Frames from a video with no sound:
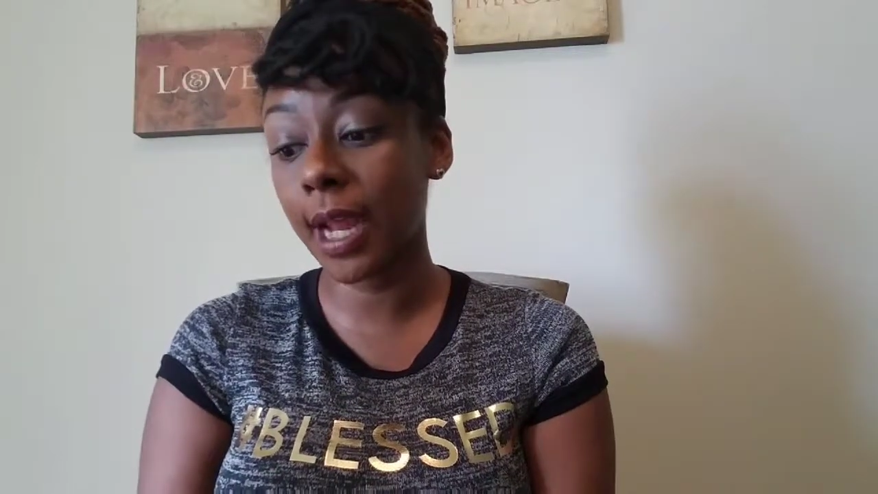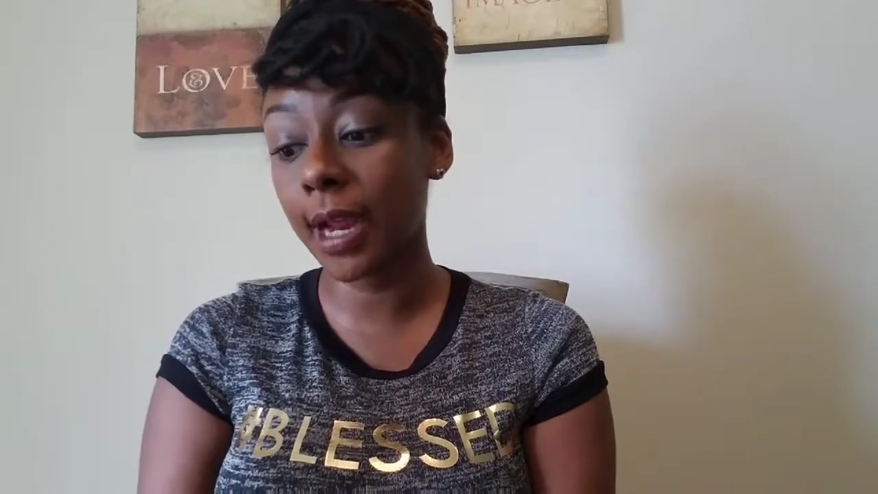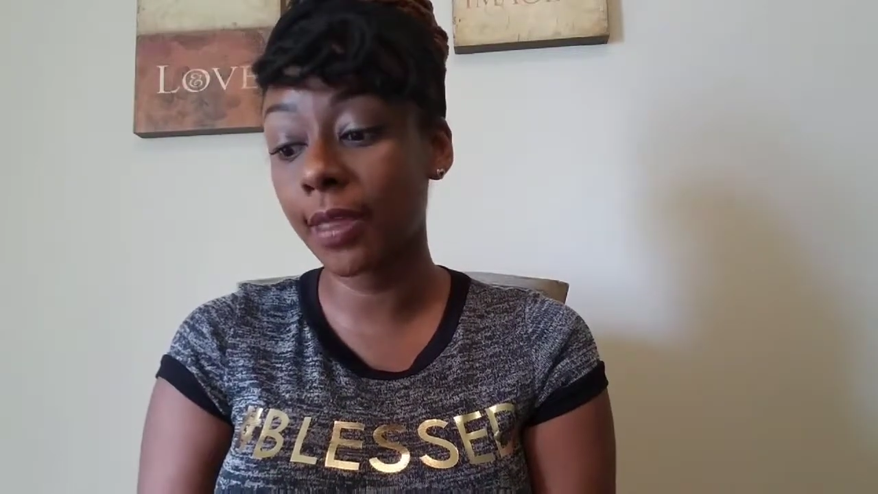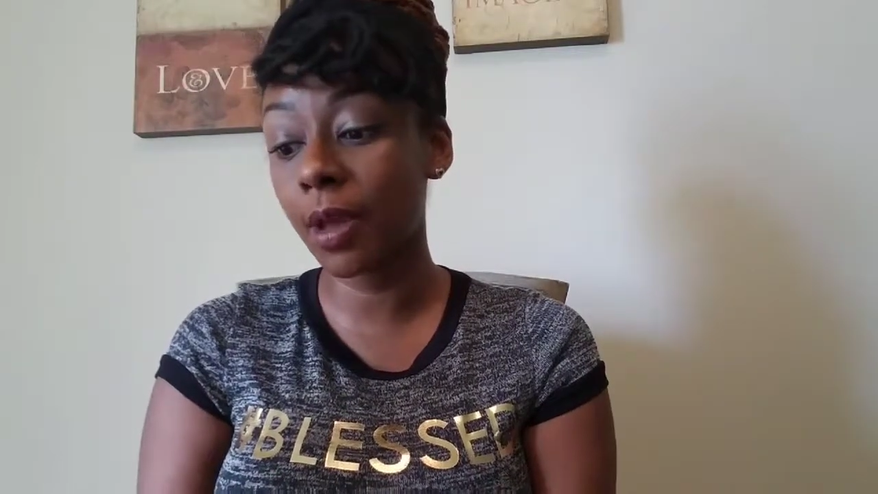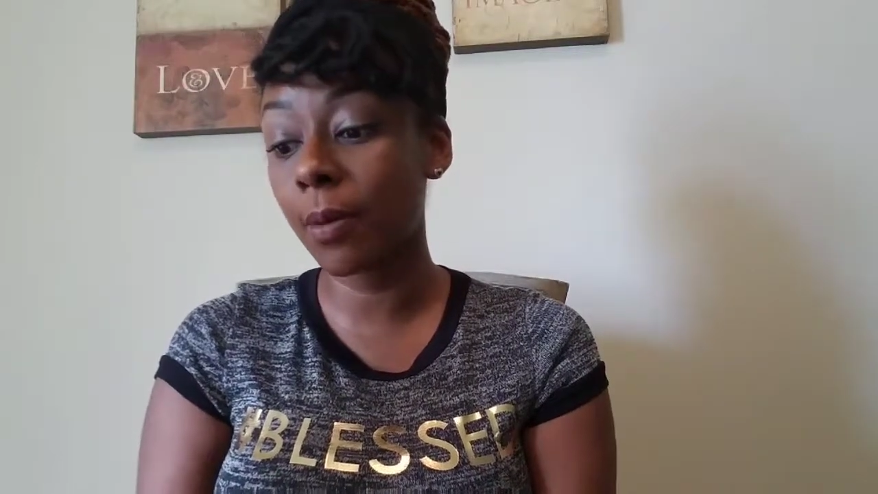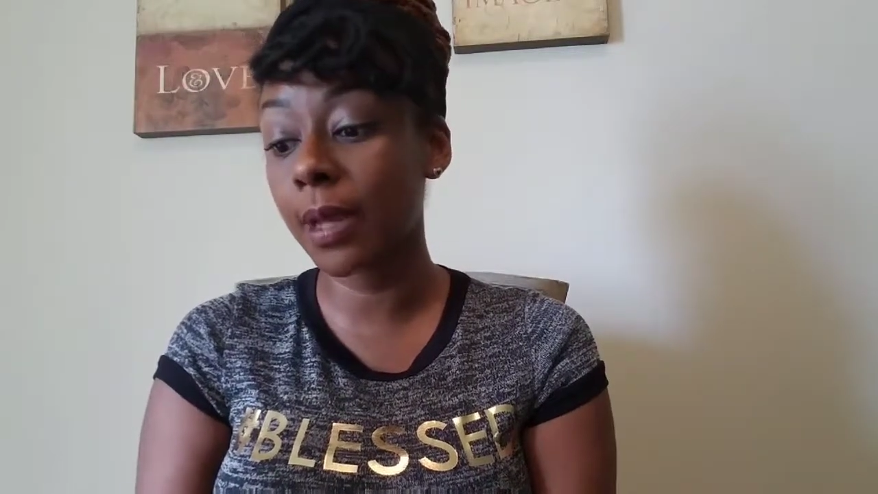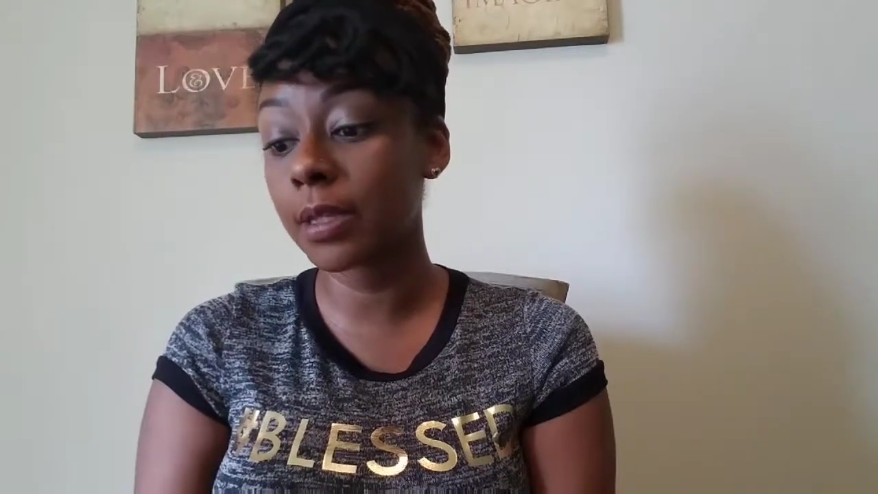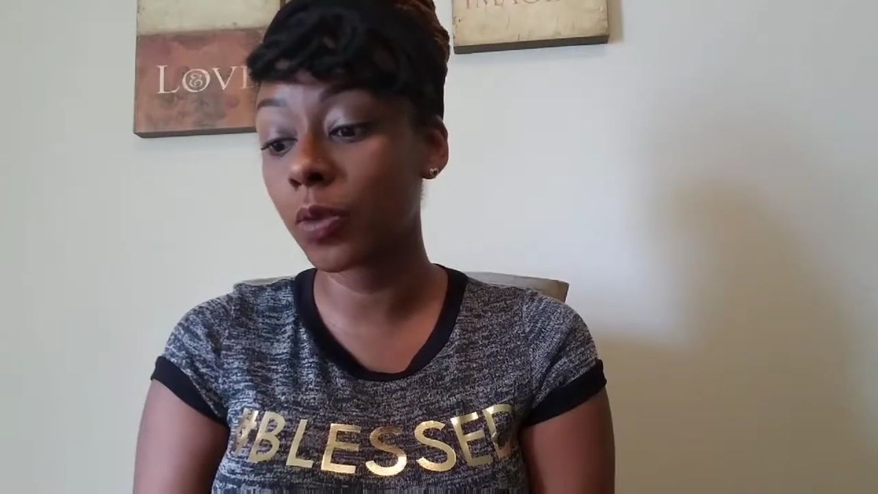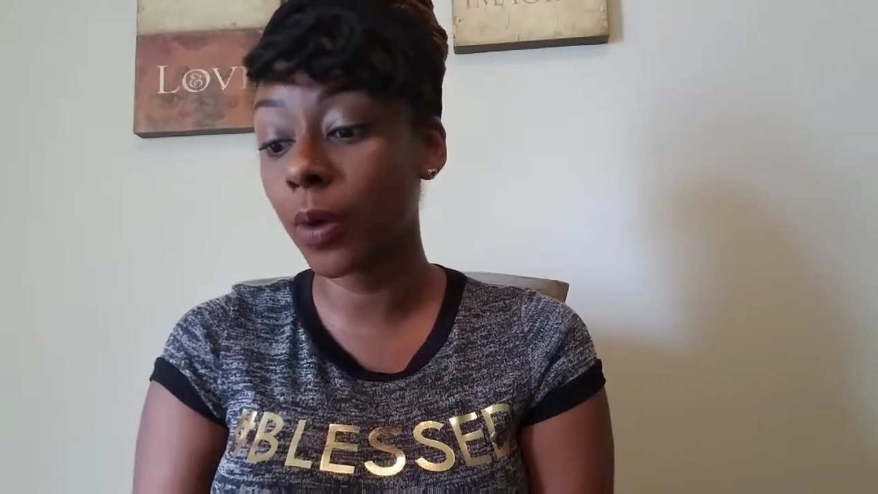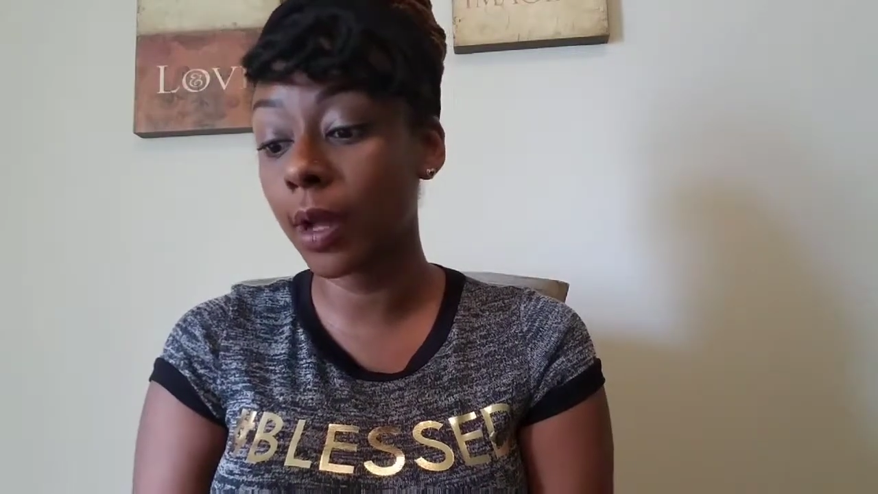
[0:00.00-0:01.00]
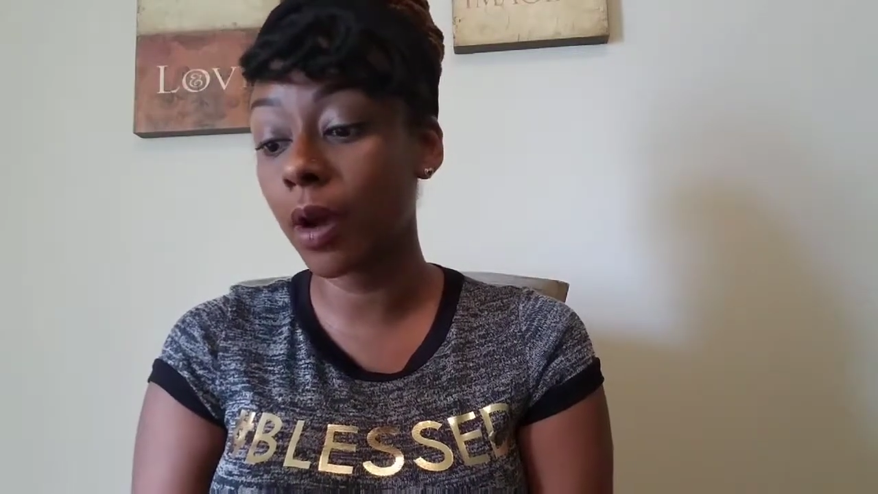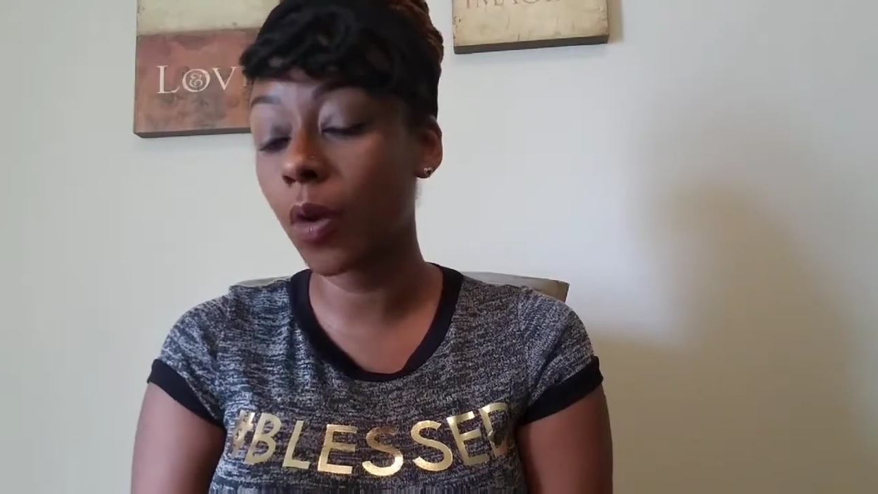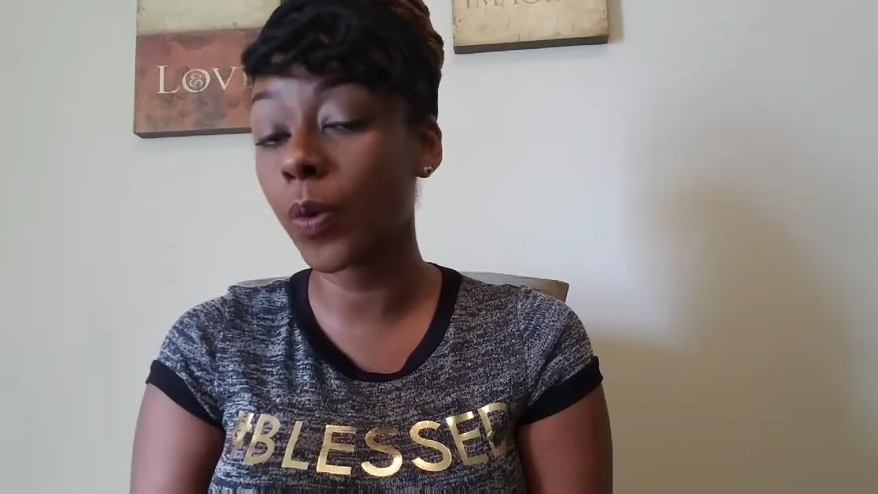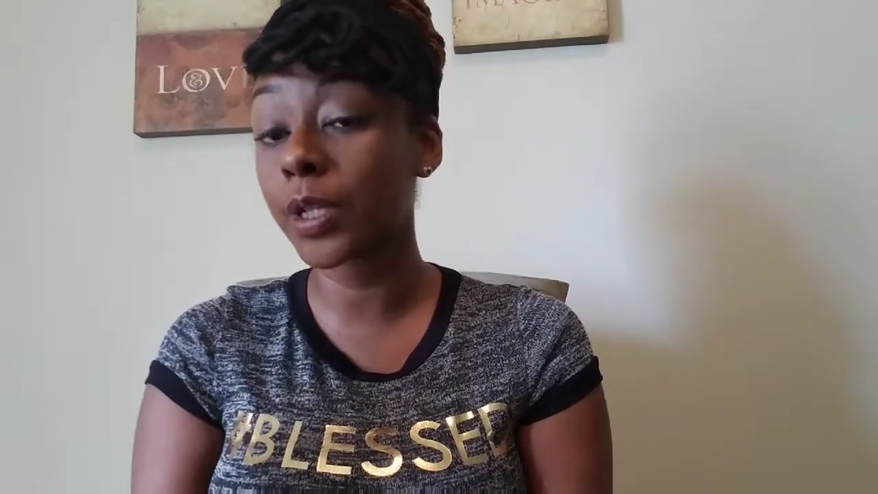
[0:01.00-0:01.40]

take them as well.